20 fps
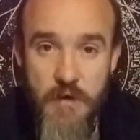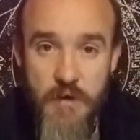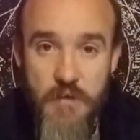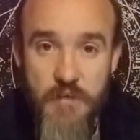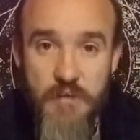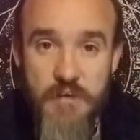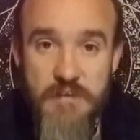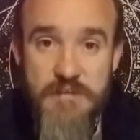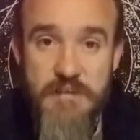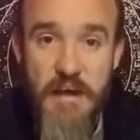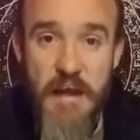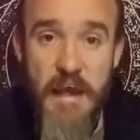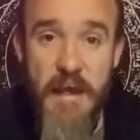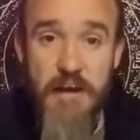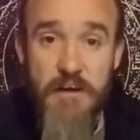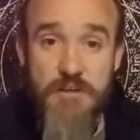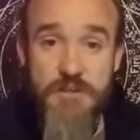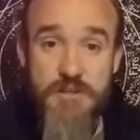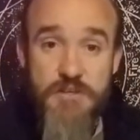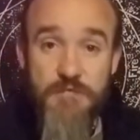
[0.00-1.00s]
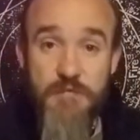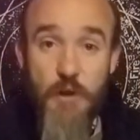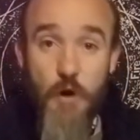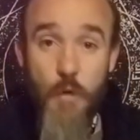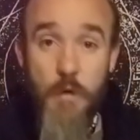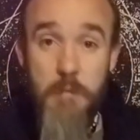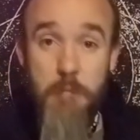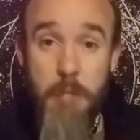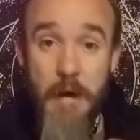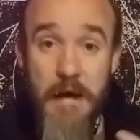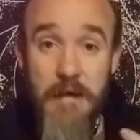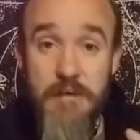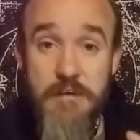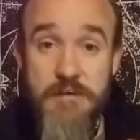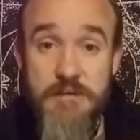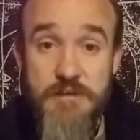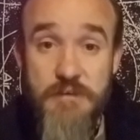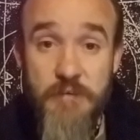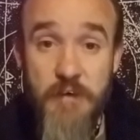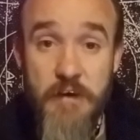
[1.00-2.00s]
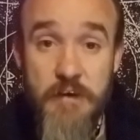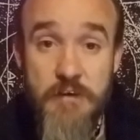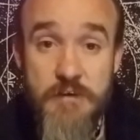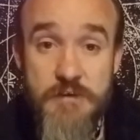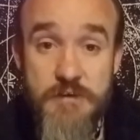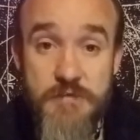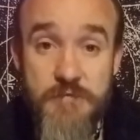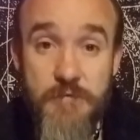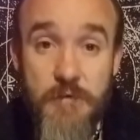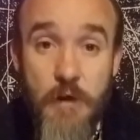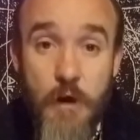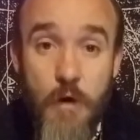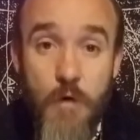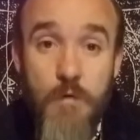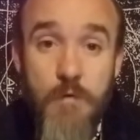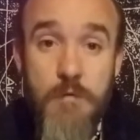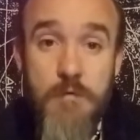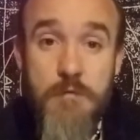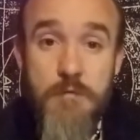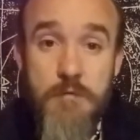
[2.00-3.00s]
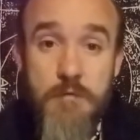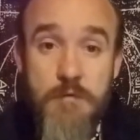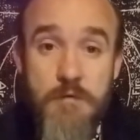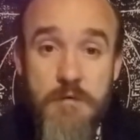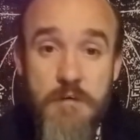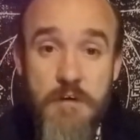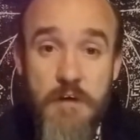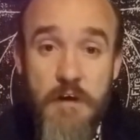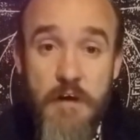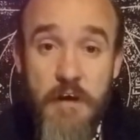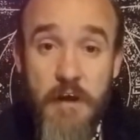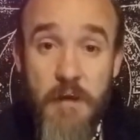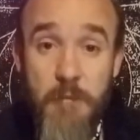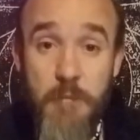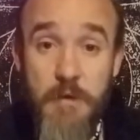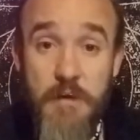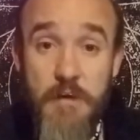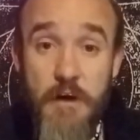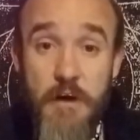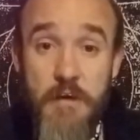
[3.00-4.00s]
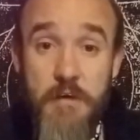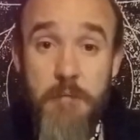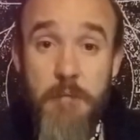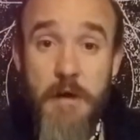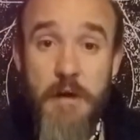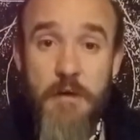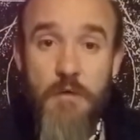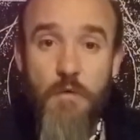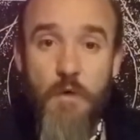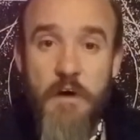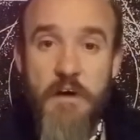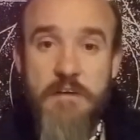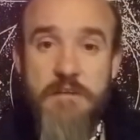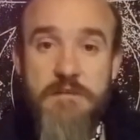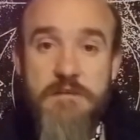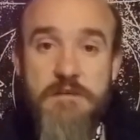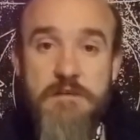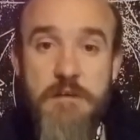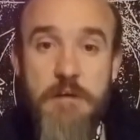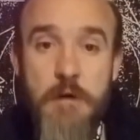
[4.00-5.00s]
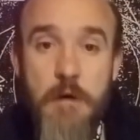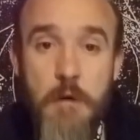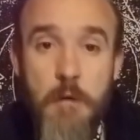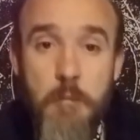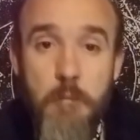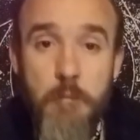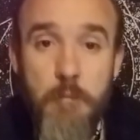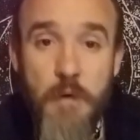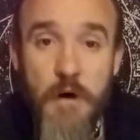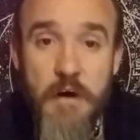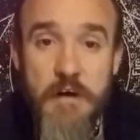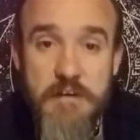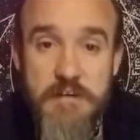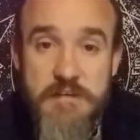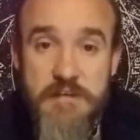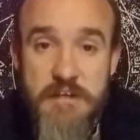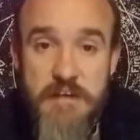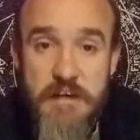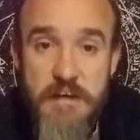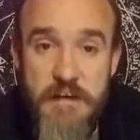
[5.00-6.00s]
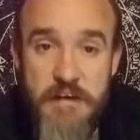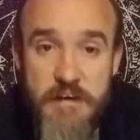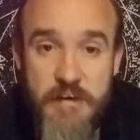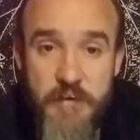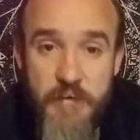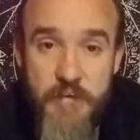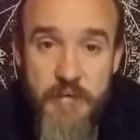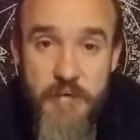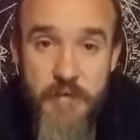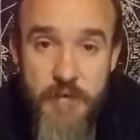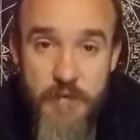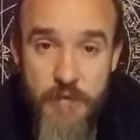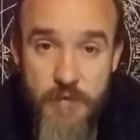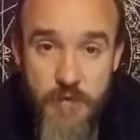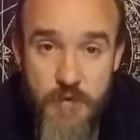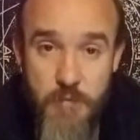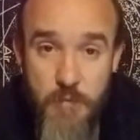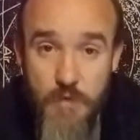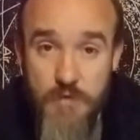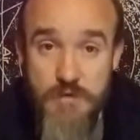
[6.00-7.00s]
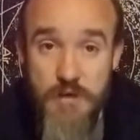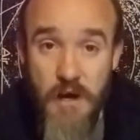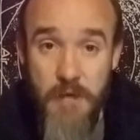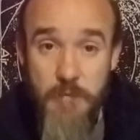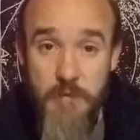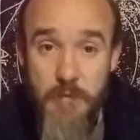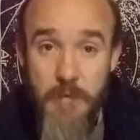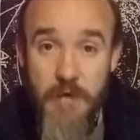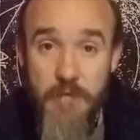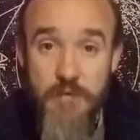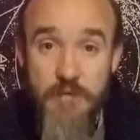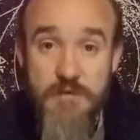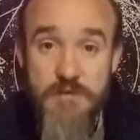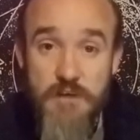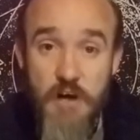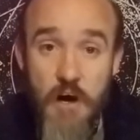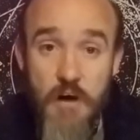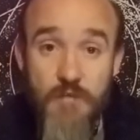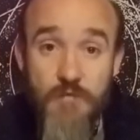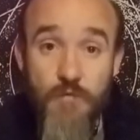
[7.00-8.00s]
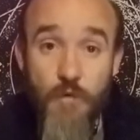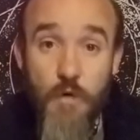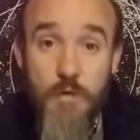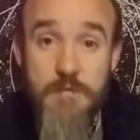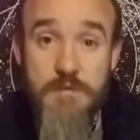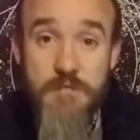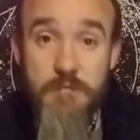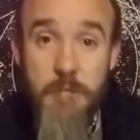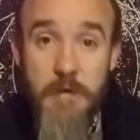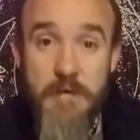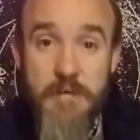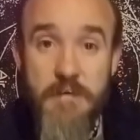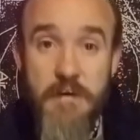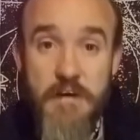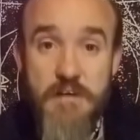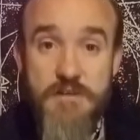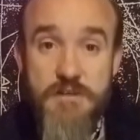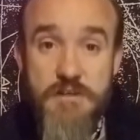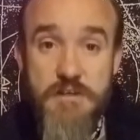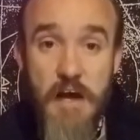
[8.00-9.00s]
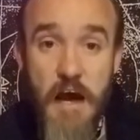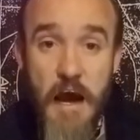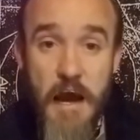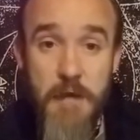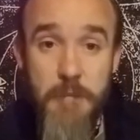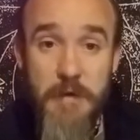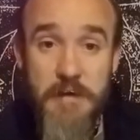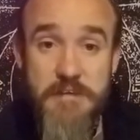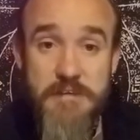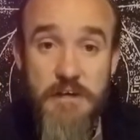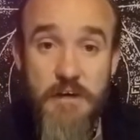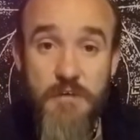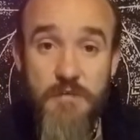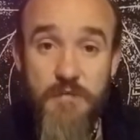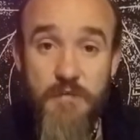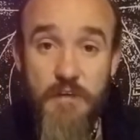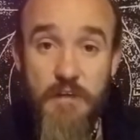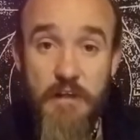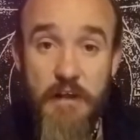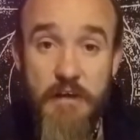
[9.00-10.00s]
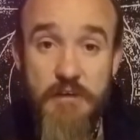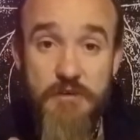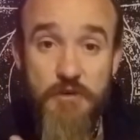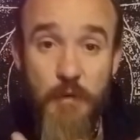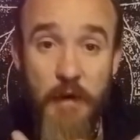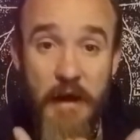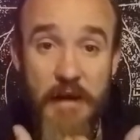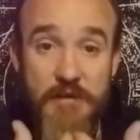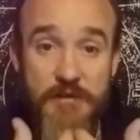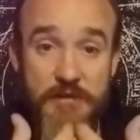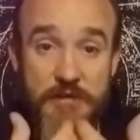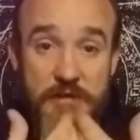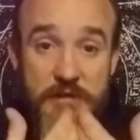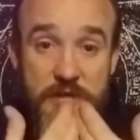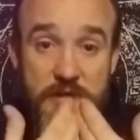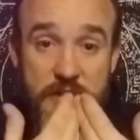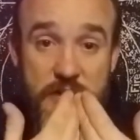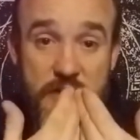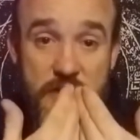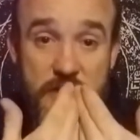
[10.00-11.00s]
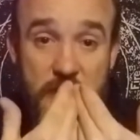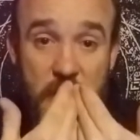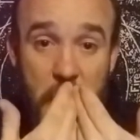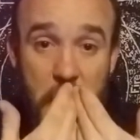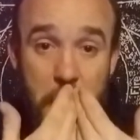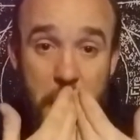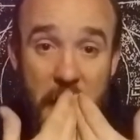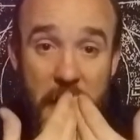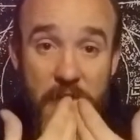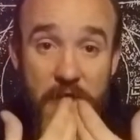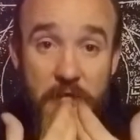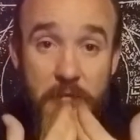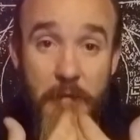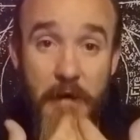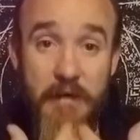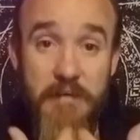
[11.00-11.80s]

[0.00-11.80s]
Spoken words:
This energy flow and balance of energy flow can be done in many ways, but the most common methods are forms of meditation. I myself like to actually just imagine my